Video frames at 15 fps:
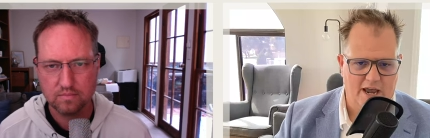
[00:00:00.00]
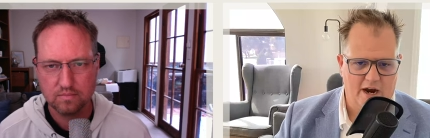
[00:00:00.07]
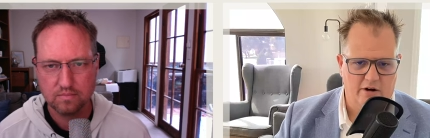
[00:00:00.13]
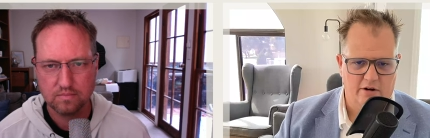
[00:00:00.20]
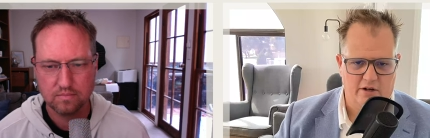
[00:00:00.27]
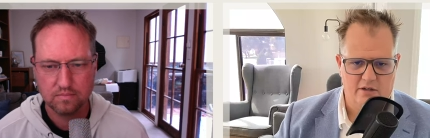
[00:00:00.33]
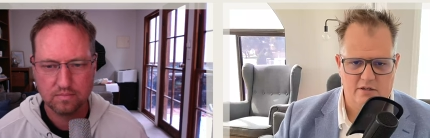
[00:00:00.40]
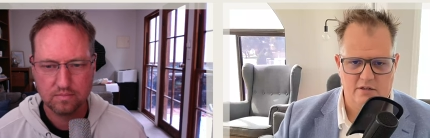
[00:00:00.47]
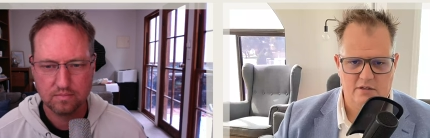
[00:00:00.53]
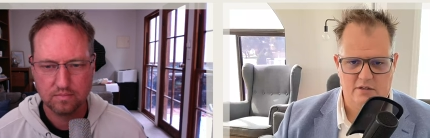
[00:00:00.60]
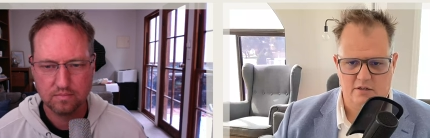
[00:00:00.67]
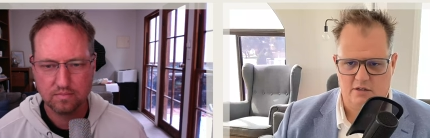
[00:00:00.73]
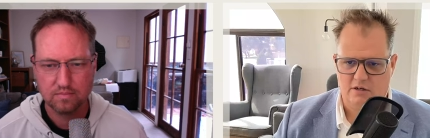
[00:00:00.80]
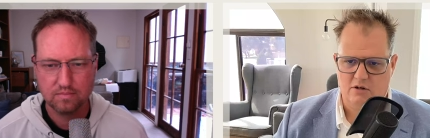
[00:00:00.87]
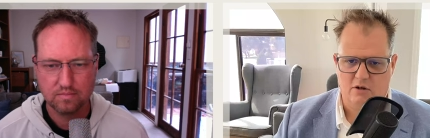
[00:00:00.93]

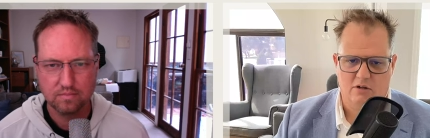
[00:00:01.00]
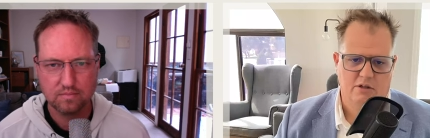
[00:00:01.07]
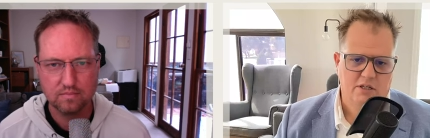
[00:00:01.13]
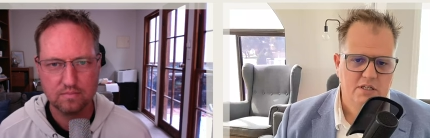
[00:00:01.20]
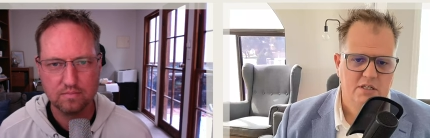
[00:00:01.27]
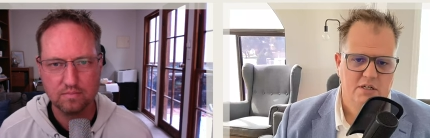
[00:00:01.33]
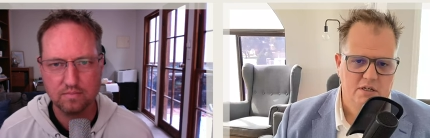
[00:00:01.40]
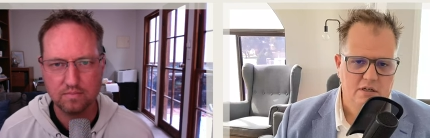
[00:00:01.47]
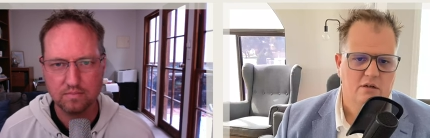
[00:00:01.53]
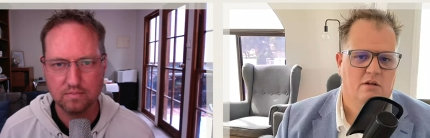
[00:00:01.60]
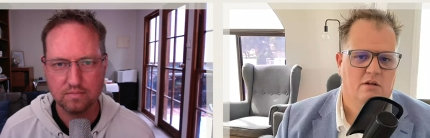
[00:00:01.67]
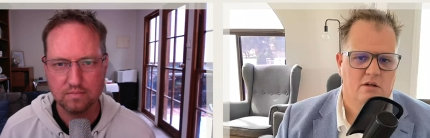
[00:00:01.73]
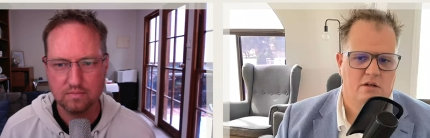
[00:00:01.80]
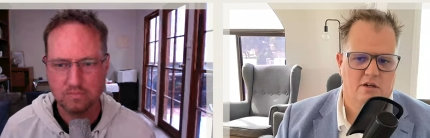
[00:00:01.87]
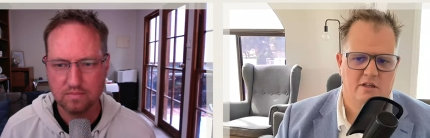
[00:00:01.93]
Speaker 1: arrogance and not listening.
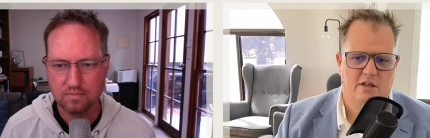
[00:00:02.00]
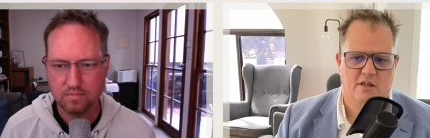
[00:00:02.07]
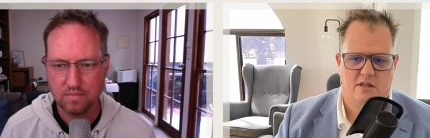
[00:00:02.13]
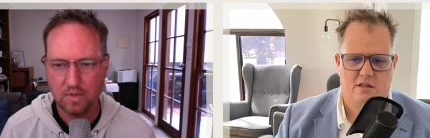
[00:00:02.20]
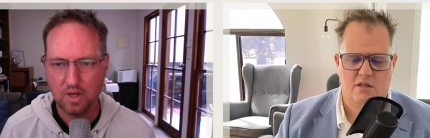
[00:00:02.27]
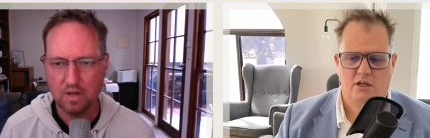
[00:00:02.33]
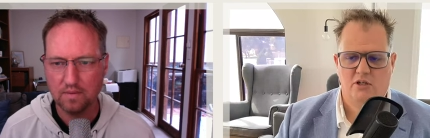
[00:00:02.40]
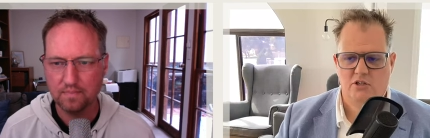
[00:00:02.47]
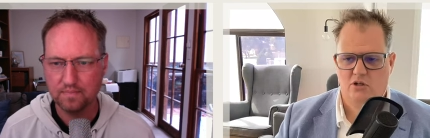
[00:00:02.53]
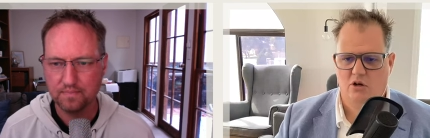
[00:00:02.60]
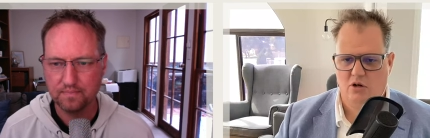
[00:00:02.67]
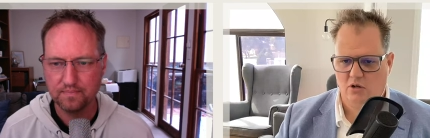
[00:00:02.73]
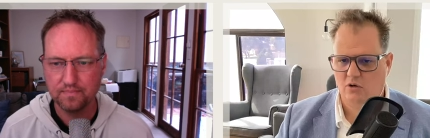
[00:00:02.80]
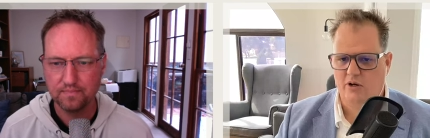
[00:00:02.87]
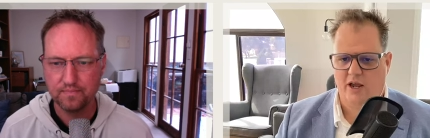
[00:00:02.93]
You know, they're the yeah. things you've
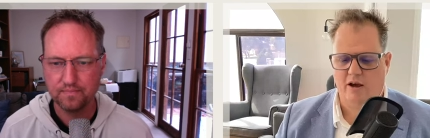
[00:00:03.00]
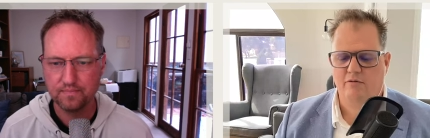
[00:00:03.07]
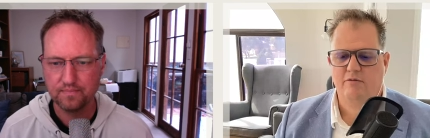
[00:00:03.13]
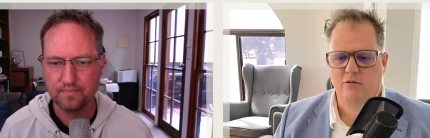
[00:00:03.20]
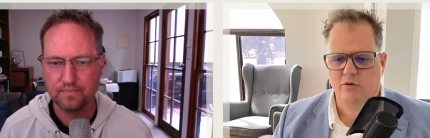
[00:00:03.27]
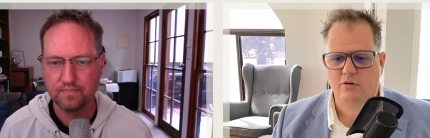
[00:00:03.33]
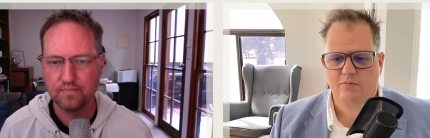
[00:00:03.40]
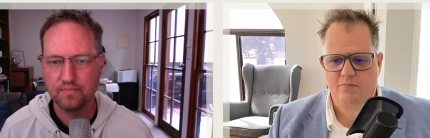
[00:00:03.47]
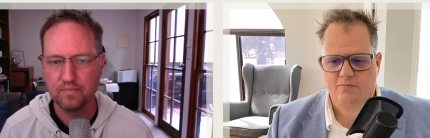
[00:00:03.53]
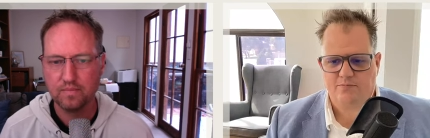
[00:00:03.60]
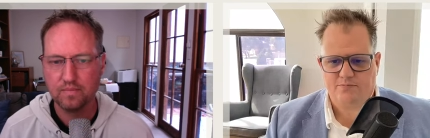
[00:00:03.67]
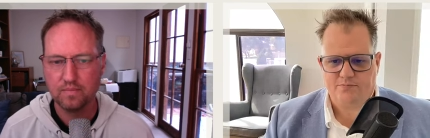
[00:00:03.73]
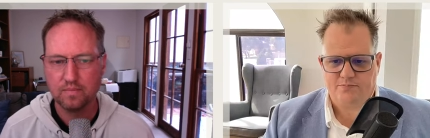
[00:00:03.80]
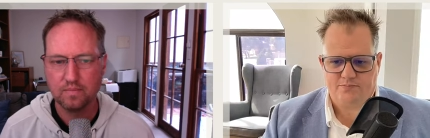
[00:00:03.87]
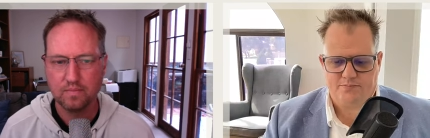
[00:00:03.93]
got to look out for. Cool,
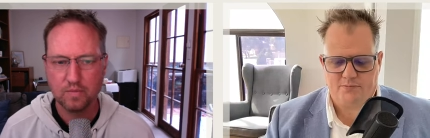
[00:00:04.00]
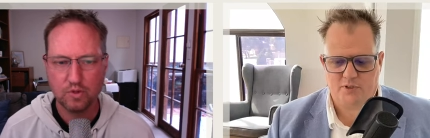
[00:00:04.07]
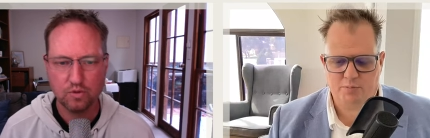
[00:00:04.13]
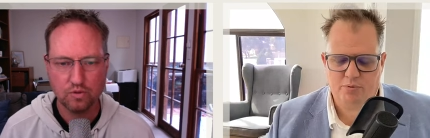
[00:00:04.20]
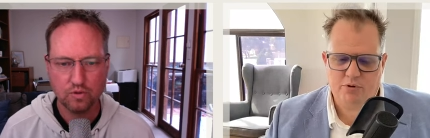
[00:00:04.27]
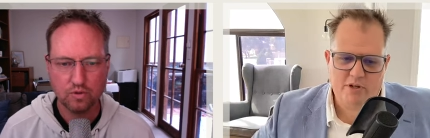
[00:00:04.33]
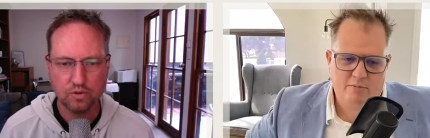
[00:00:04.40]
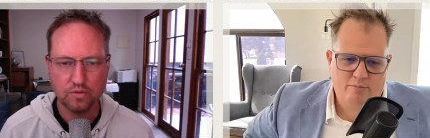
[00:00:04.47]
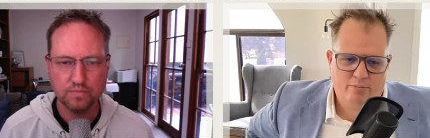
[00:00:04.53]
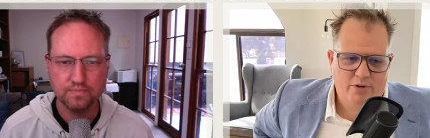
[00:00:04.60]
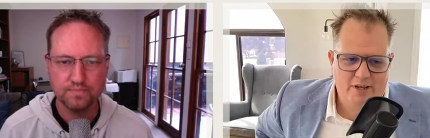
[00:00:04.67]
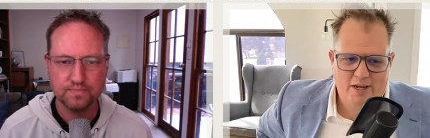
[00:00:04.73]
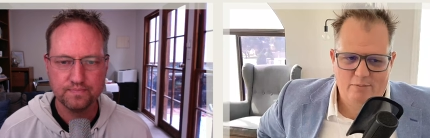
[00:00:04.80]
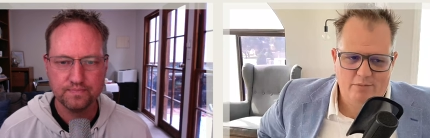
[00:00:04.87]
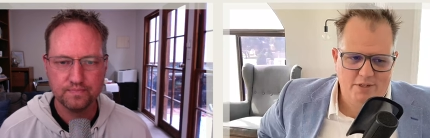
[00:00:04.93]
it's pretty cool.
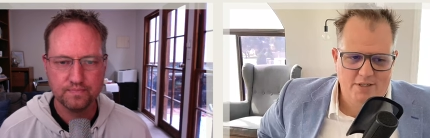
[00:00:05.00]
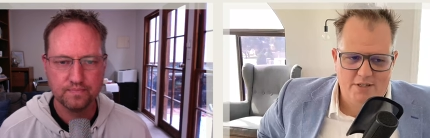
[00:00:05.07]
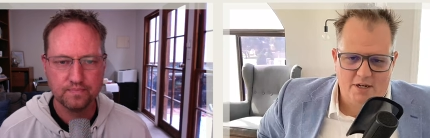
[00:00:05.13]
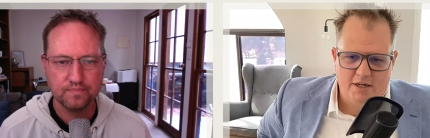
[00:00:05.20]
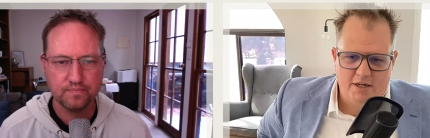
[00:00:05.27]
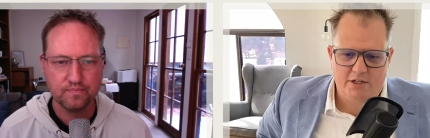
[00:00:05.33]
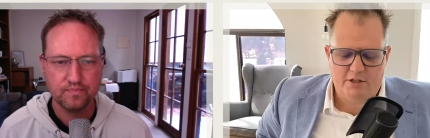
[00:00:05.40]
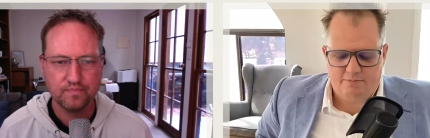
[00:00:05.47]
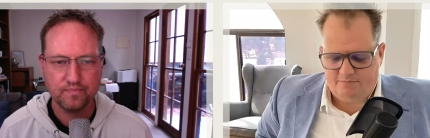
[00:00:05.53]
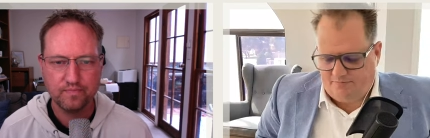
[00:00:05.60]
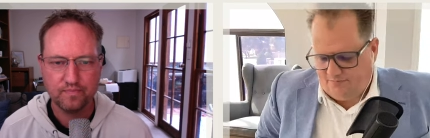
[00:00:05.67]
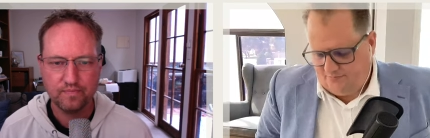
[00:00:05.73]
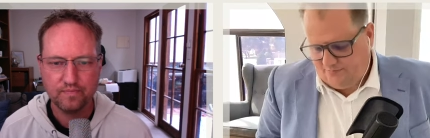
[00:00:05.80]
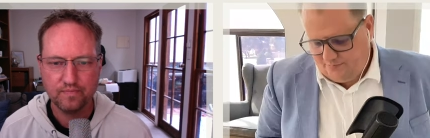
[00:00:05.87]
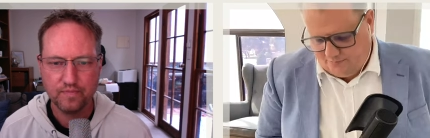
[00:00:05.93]
pretty humbling stage.
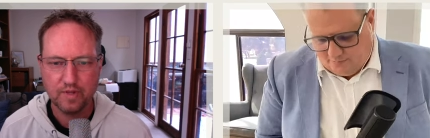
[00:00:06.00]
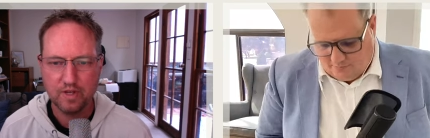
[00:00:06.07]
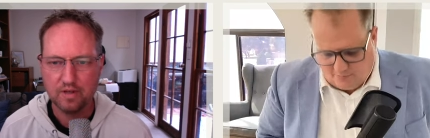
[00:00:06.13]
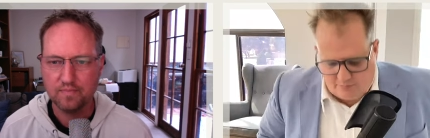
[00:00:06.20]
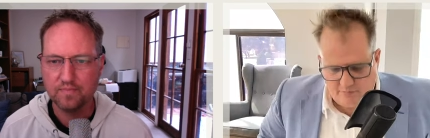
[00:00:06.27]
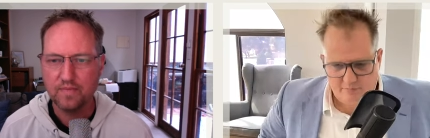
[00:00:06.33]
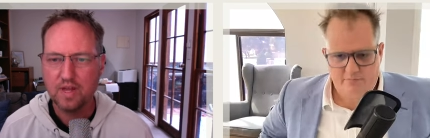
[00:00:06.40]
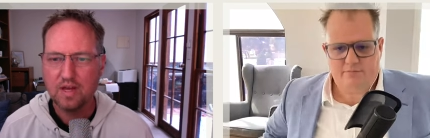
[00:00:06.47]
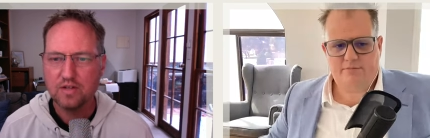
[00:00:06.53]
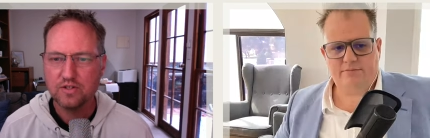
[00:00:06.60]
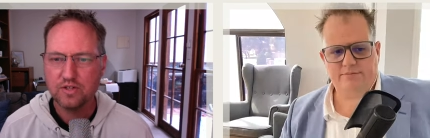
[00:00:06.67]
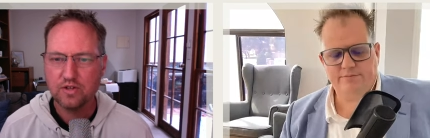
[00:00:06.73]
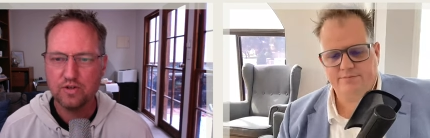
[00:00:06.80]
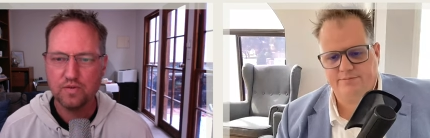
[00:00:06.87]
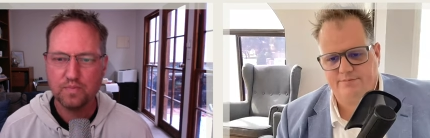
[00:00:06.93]
Speaker 2: Yeah.
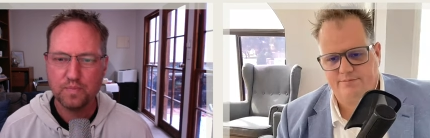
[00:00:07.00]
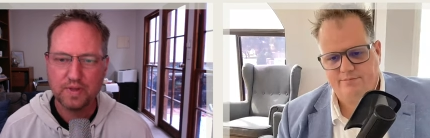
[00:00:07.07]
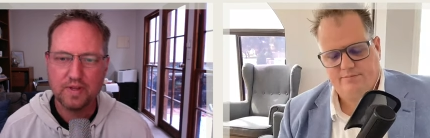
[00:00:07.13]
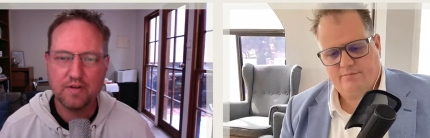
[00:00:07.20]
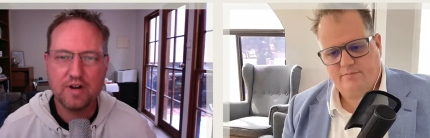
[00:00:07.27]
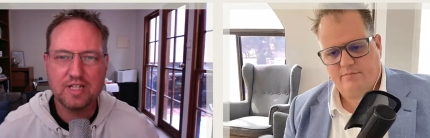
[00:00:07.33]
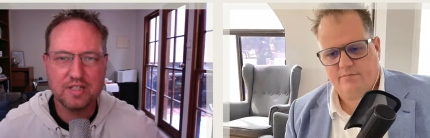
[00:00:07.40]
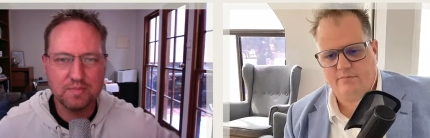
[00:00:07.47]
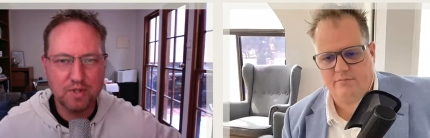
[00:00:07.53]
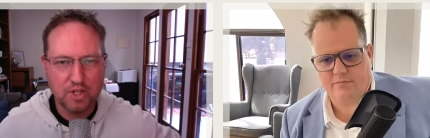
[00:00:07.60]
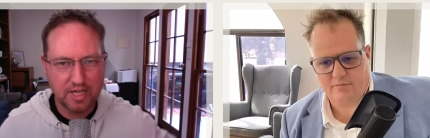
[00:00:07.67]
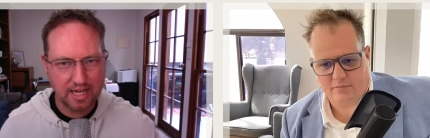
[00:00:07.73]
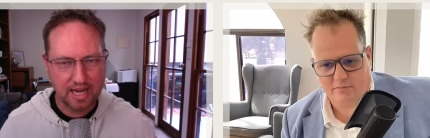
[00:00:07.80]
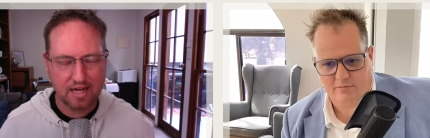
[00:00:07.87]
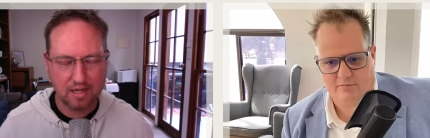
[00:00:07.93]
So, but there are some
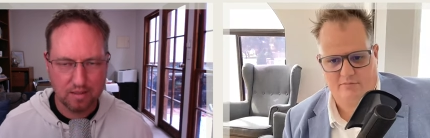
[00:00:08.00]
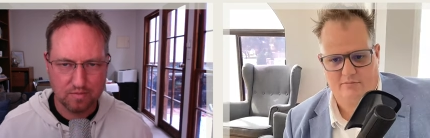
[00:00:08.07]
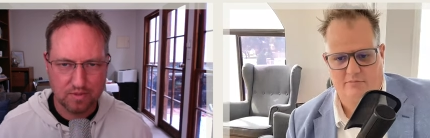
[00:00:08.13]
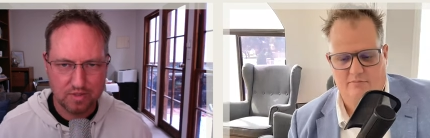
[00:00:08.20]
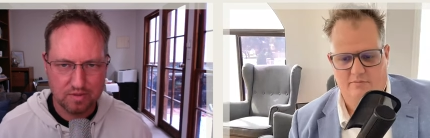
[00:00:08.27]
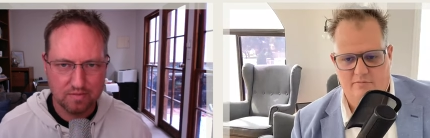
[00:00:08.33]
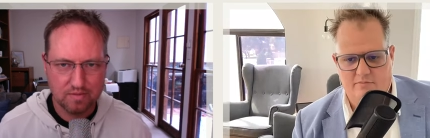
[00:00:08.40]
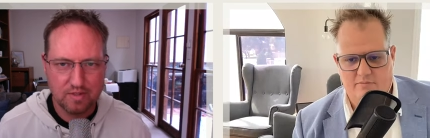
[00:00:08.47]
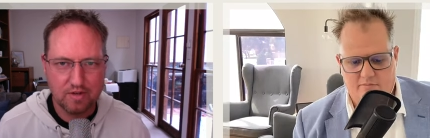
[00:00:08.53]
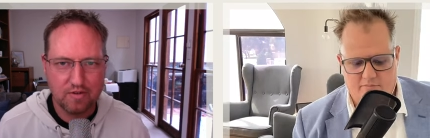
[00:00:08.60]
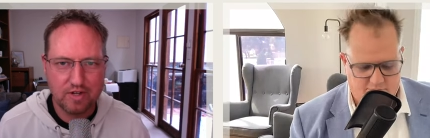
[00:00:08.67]
learning outcomes. There